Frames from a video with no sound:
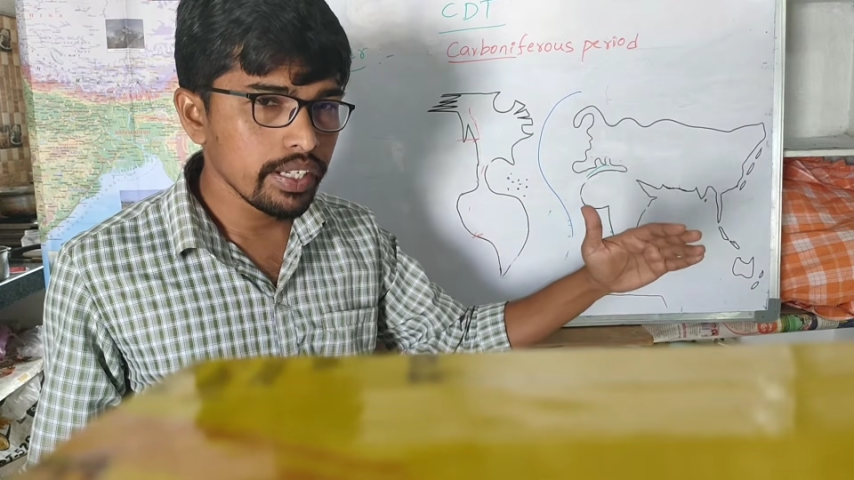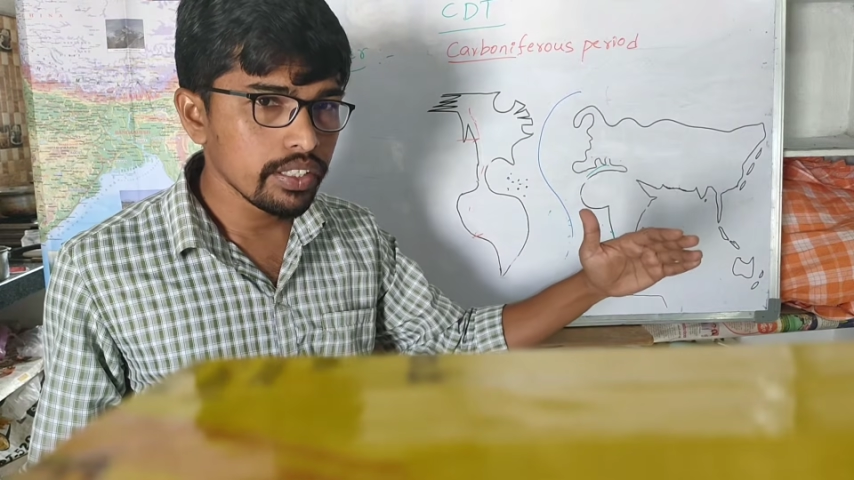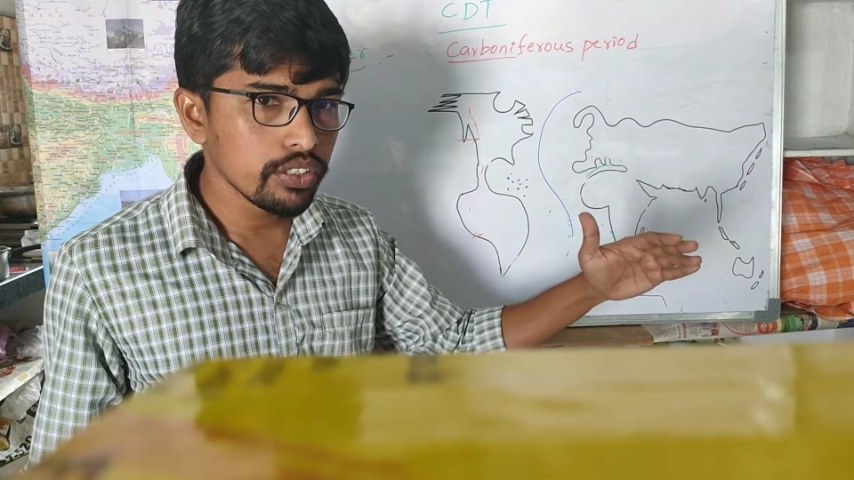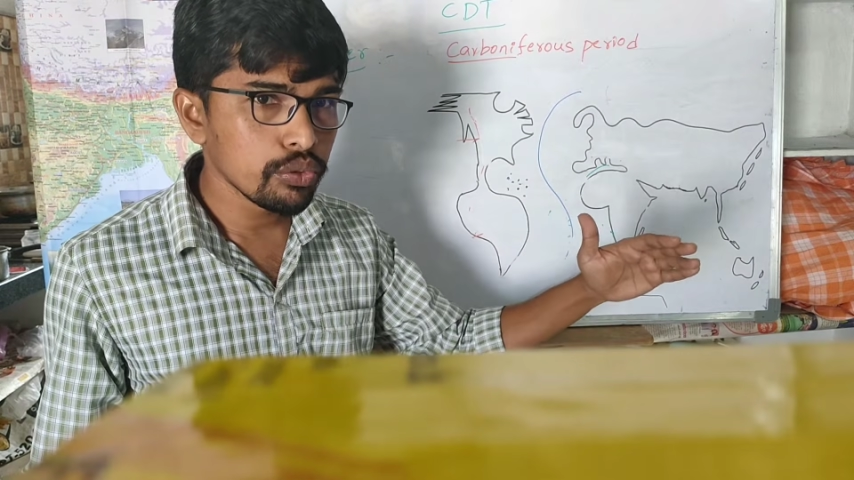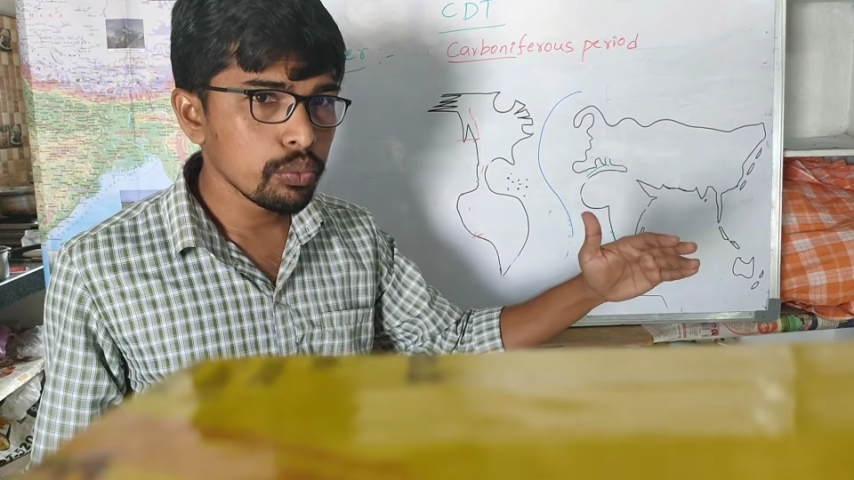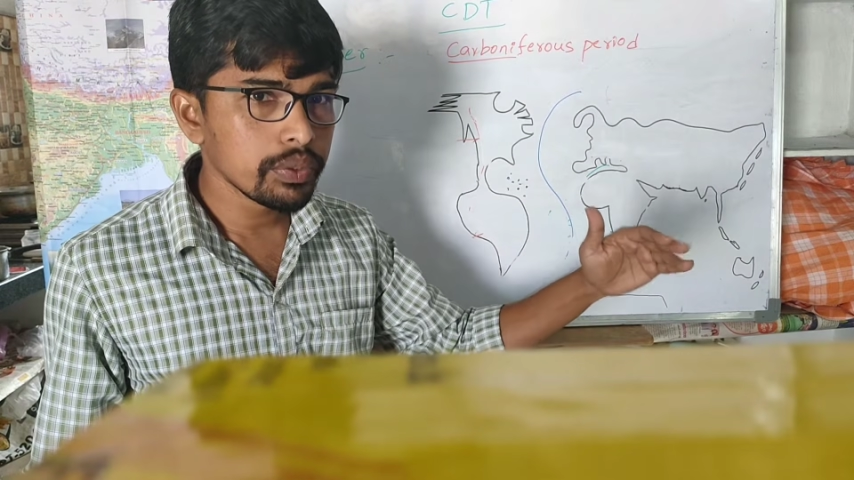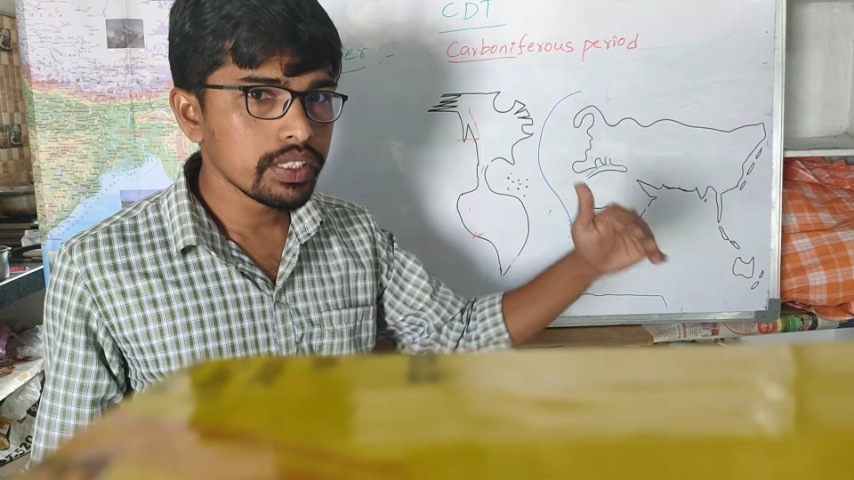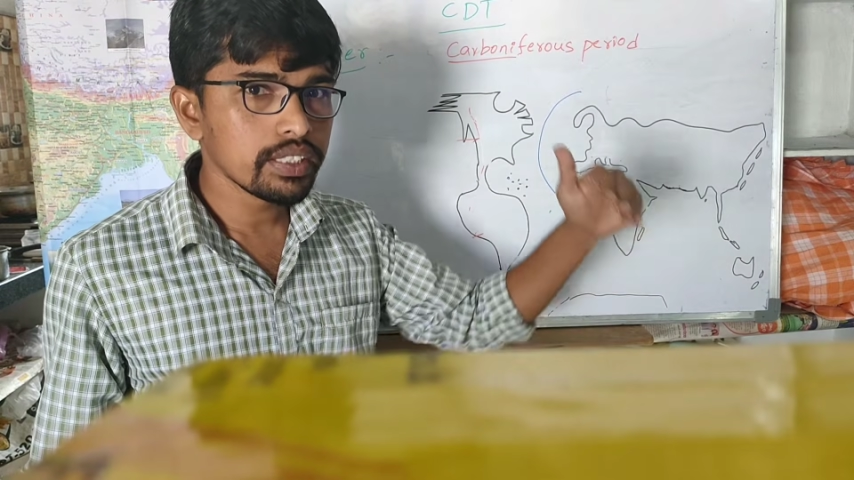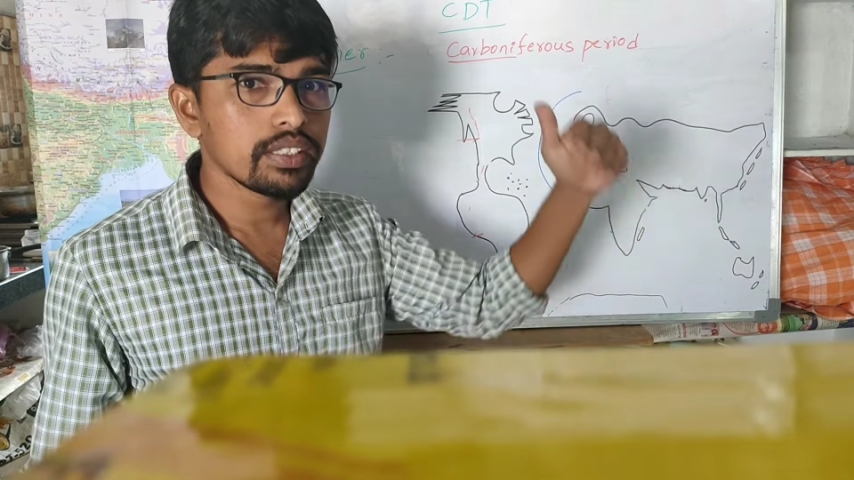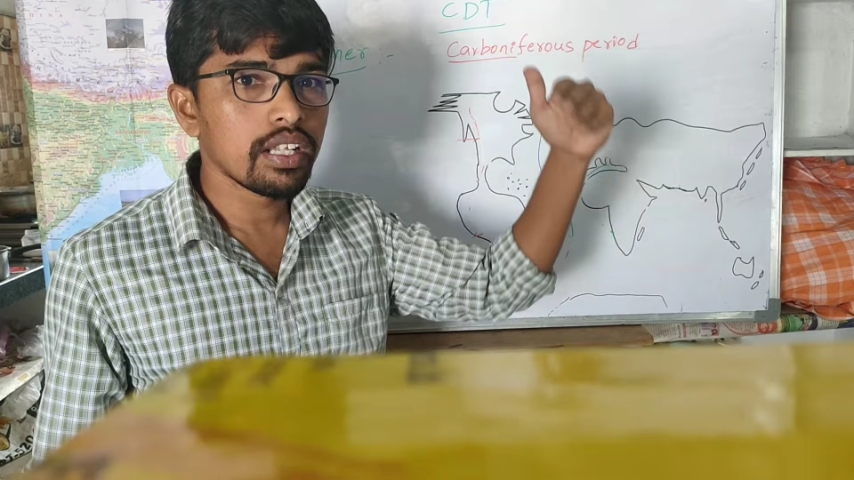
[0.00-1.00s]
into the two pieces.